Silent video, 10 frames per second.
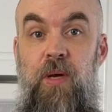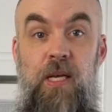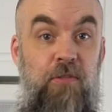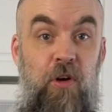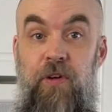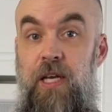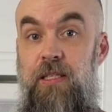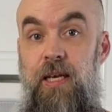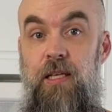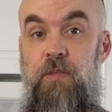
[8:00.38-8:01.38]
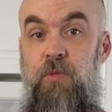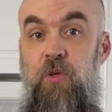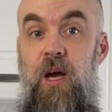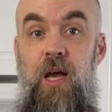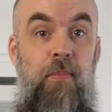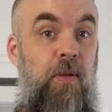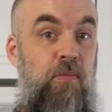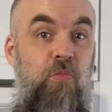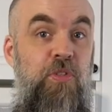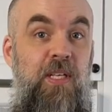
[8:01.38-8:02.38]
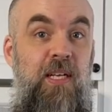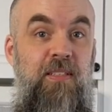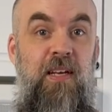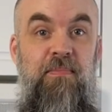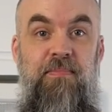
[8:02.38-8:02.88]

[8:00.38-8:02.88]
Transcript: Don't forget to like and subscribe, and we'll see you next time.